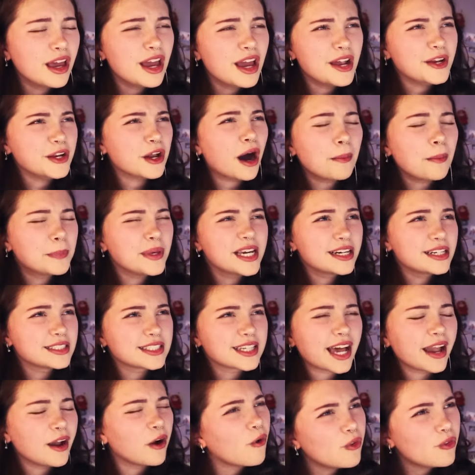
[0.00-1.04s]
not because
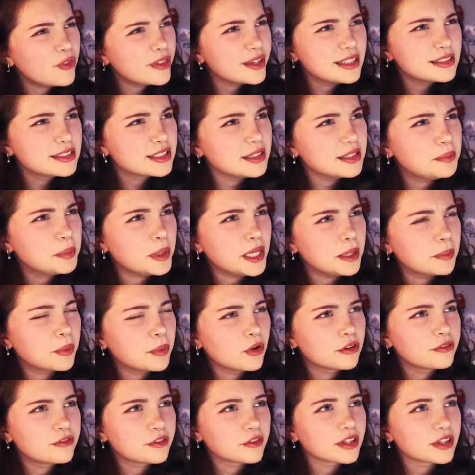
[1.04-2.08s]
I only see people
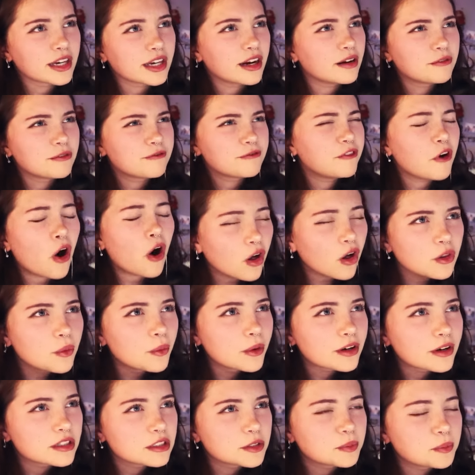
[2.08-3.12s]
for their followers,